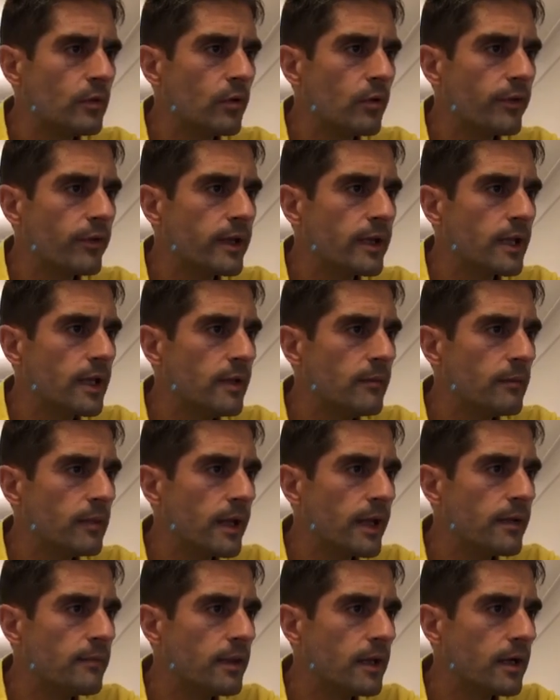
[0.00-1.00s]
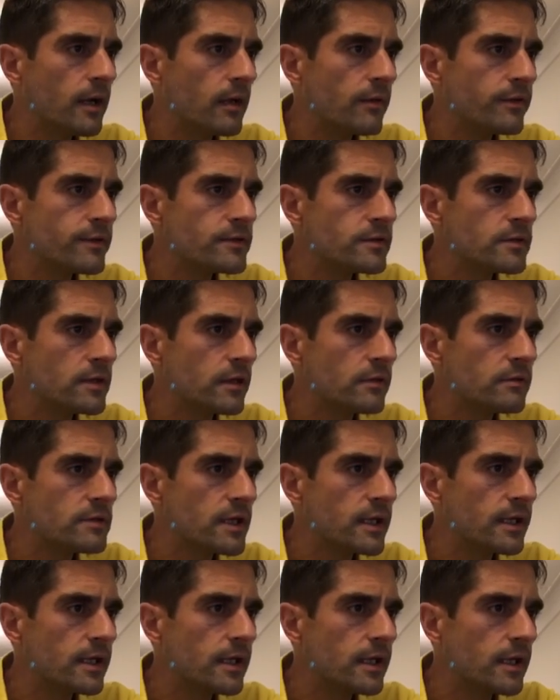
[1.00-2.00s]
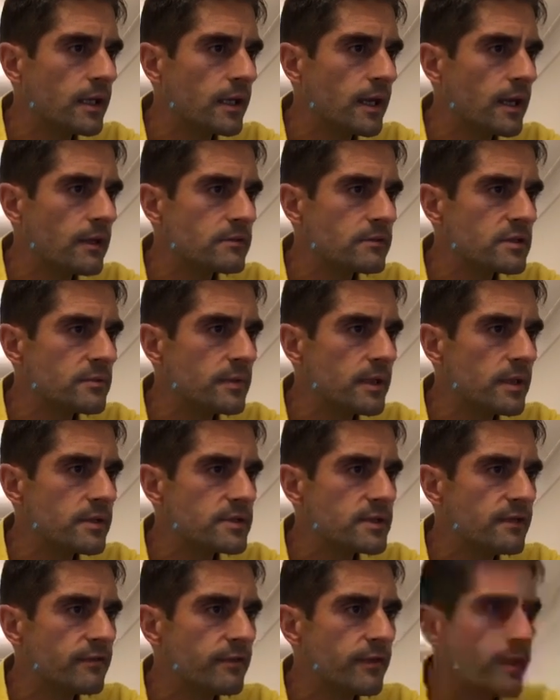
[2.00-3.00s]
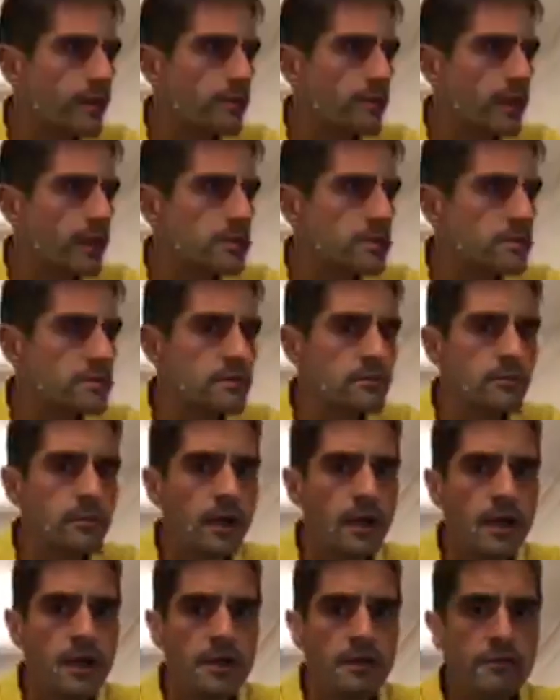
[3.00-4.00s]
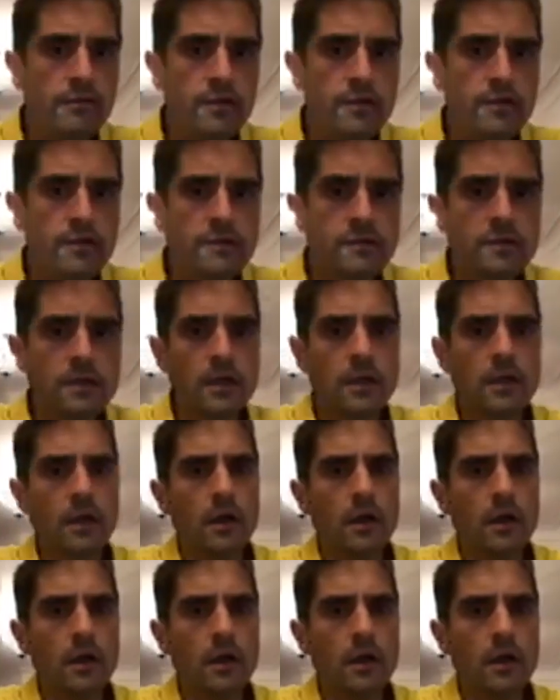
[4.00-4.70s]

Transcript: or they keep blaming others and don't take any accountability for their actions and behaviours?